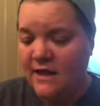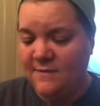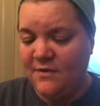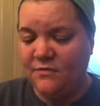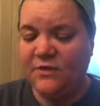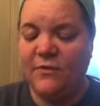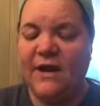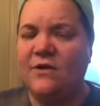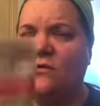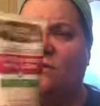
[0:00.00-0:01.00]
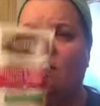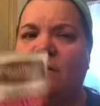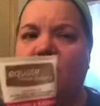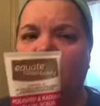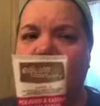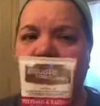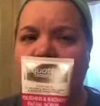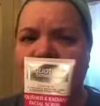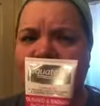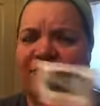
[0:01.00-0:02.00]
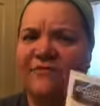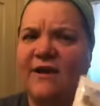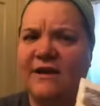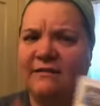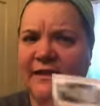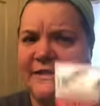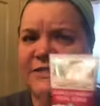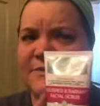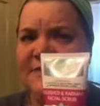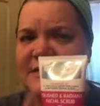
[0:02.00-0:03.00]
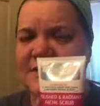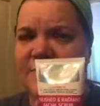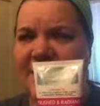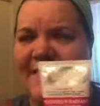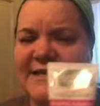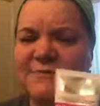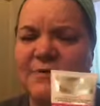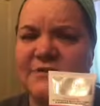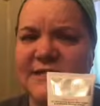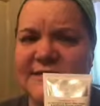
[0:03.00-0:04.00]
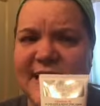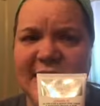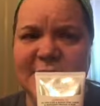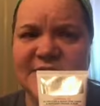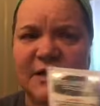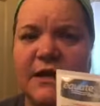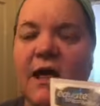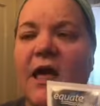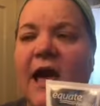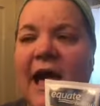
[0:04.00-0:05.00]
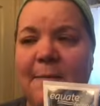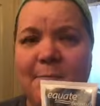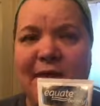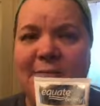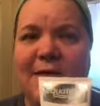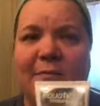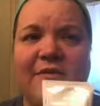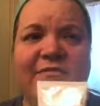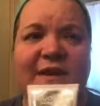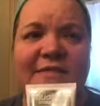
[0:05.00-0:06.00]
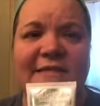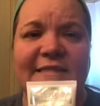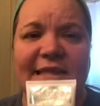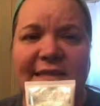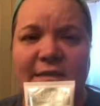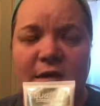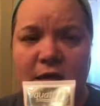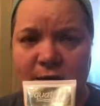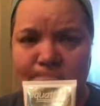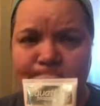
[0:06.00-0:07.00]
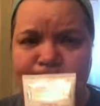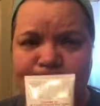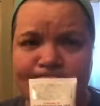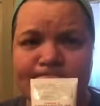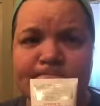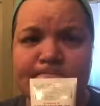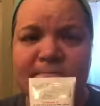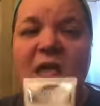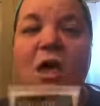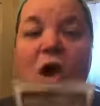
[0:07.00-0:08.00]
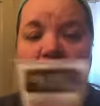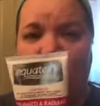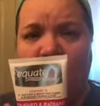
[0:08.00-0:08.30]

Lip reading: The only one I don't know if I will be able to find a link to is this one. I like to post links to Amazon. I may be able to find the link on